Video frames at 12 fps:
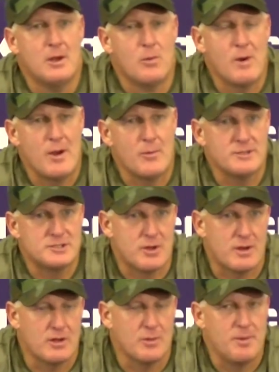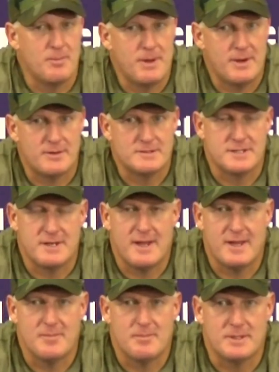Well, we saw it a little bit better
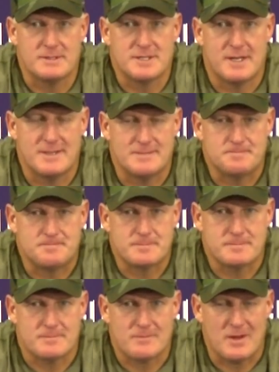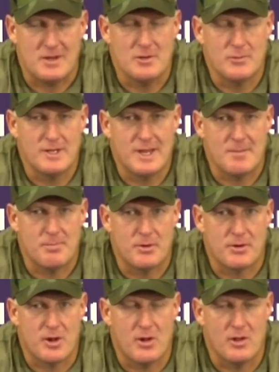today, but um, you know, we can't put
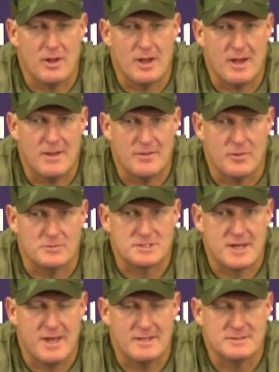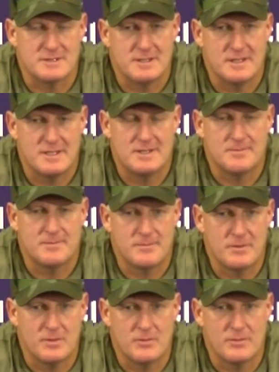it all on, on those guys. Um,
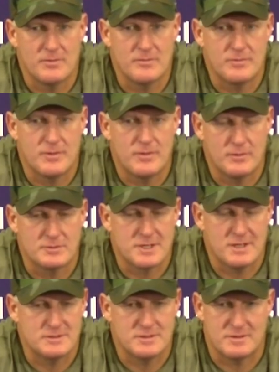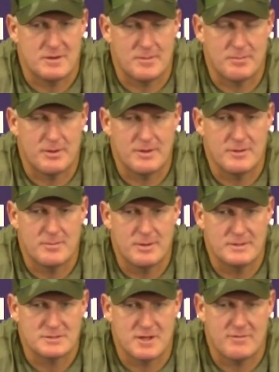you know, we, th those guys are, are playing their
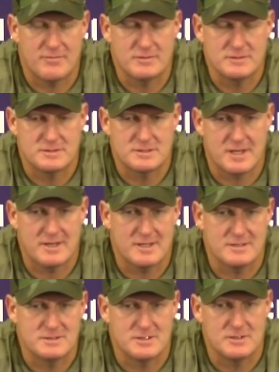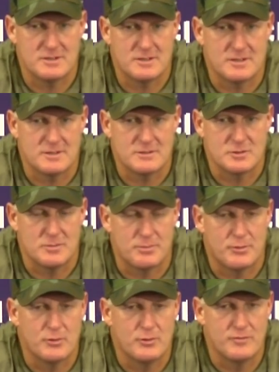butts off. We just got to continue to to
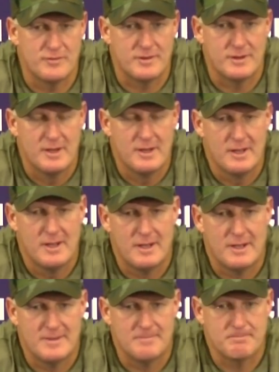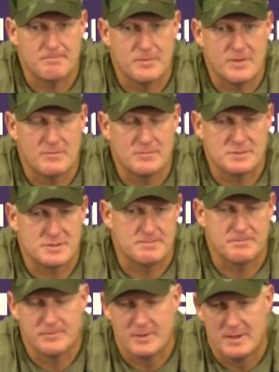improve and um, give them
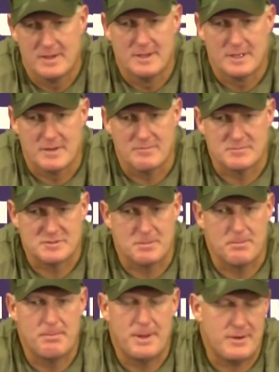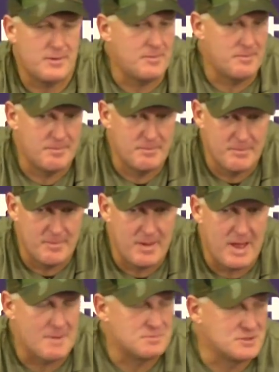some, give them some better
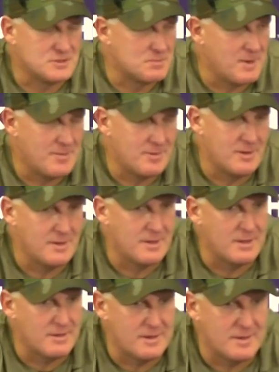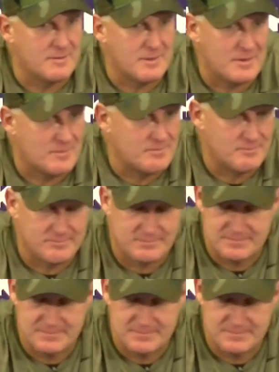options, maybe in, in